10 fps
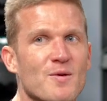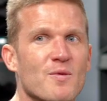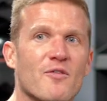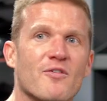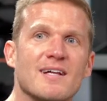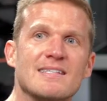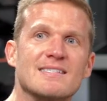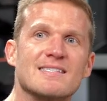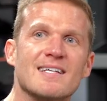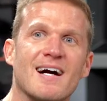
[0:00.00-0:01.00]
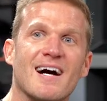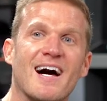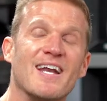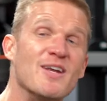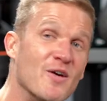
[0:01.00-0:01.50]
Well, friends, uh,
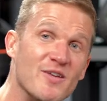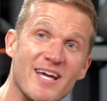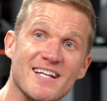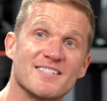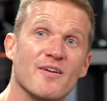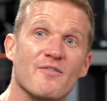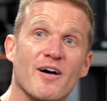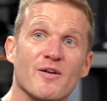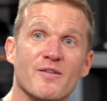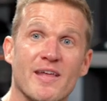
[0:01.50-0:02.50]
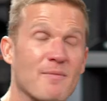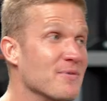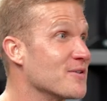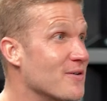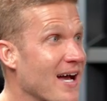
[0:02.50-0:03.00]
I know you got a ton of value in the
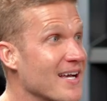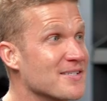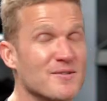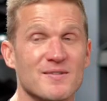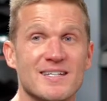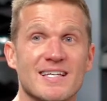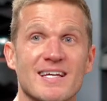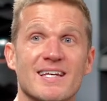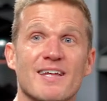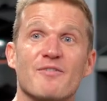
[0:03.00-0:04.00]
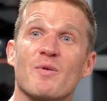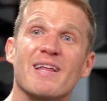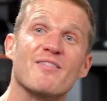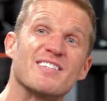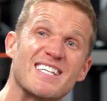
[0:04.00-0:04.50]
episode. I certainly did. If you want
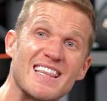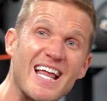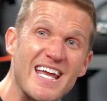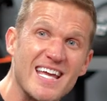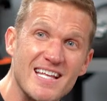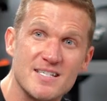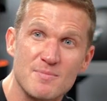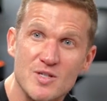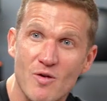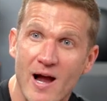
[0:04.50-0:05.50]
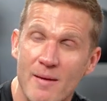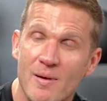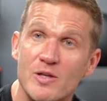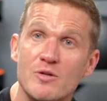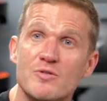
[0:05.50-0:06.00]
to give us a like and subscribe
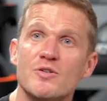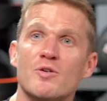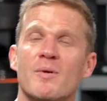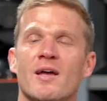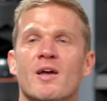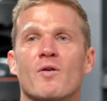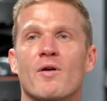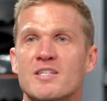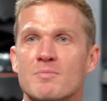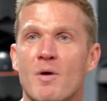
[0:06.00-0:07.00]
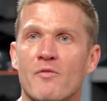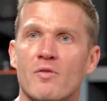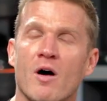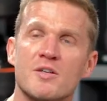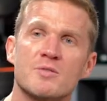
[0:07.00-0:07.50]
on YouTube, write an
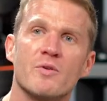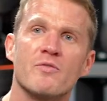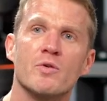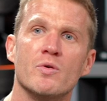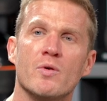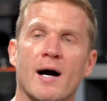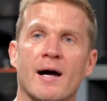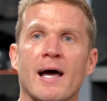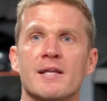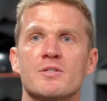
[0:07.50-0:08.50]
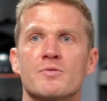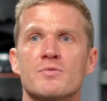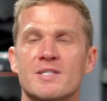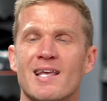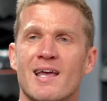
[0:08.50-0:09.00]
awesome review on
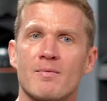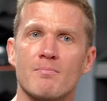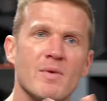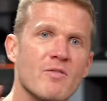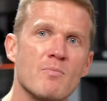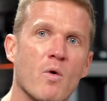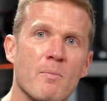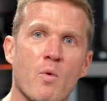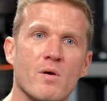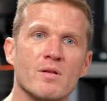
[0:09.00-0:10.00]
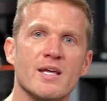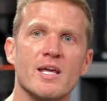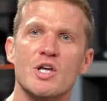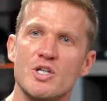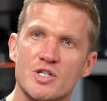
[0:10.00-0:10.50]
iTunes, and even more importantly,
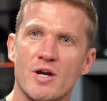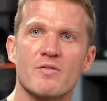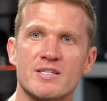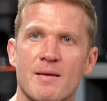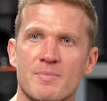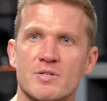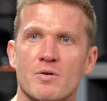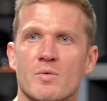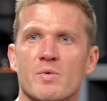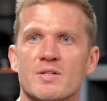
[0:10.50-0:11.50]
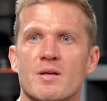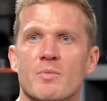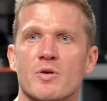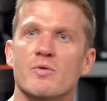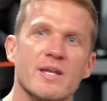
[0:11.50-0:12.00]
share this episode with
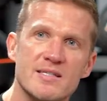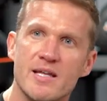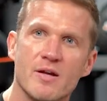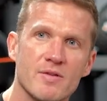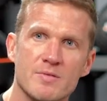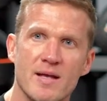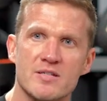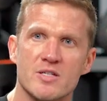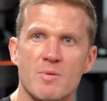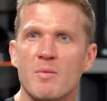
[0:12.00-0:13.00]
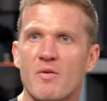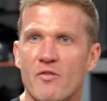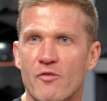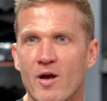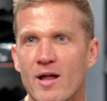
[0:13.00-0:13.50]
someone who needs to hear this message. Maybe you have
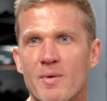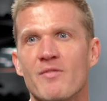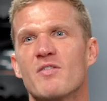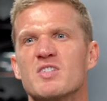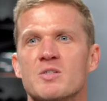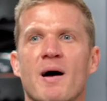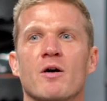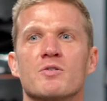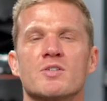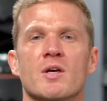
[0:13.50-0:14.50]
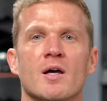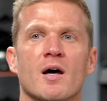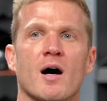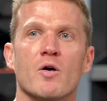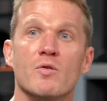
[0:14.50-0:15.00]
a friend, maybe you have a spouse
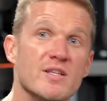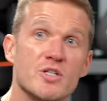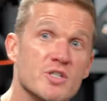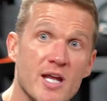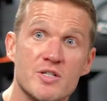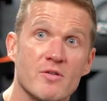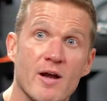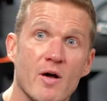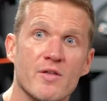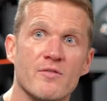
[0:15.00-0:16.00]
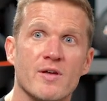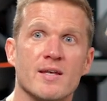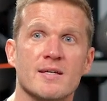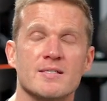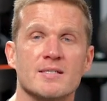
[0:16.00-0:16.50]
uh, who needs a change in their health and
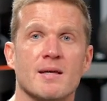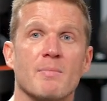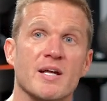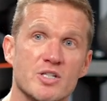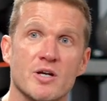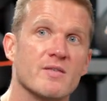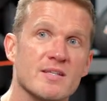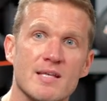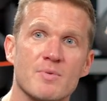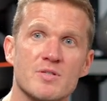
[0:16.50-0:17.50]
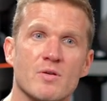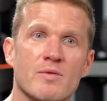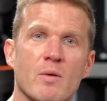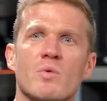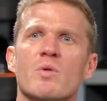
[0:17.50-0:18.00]
fitness. And by sharing this episode,
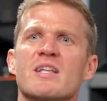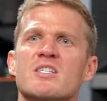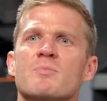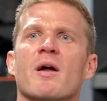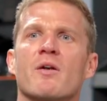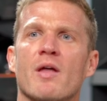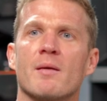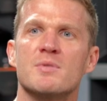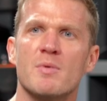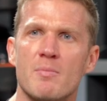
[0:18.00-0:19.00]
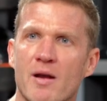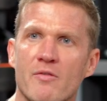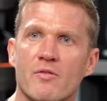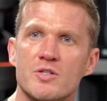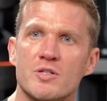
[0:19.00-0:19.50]
that would really inspire them to be a better
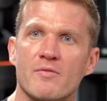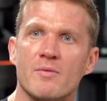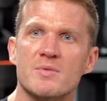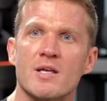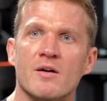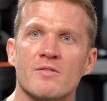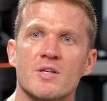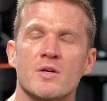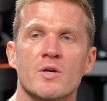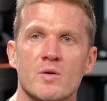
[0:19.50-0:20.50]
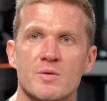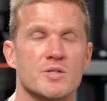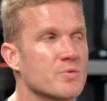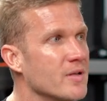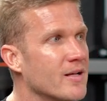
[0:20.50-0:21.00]
version of themselves, which
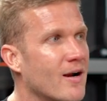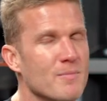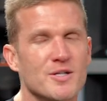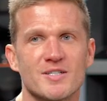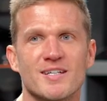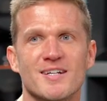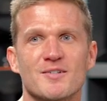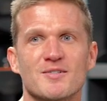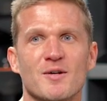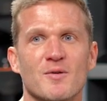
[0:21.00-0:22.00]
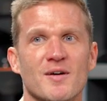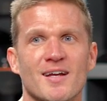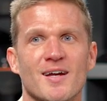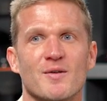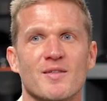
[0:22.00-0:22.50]
is really our mission here. So
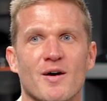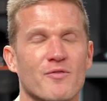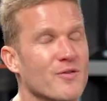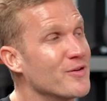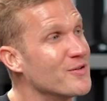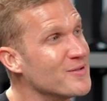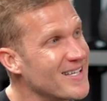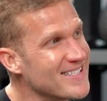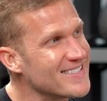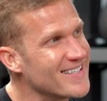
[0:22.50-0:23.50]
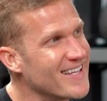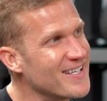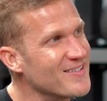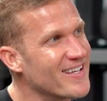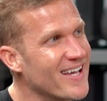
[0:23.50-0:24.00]
without further ado, Leslie,
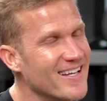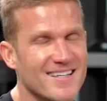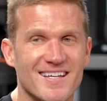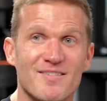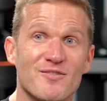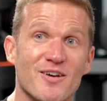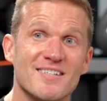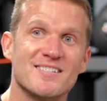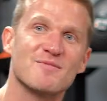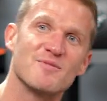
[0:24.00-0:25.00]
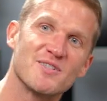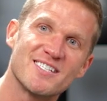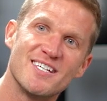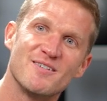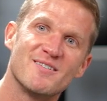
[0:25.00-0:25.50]
thank you again. And friends, we'll
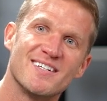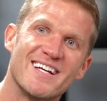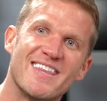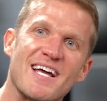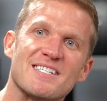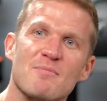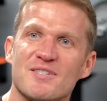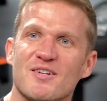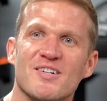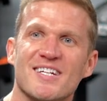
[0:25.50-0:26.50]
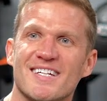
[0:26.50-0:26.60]
see you in the next episode.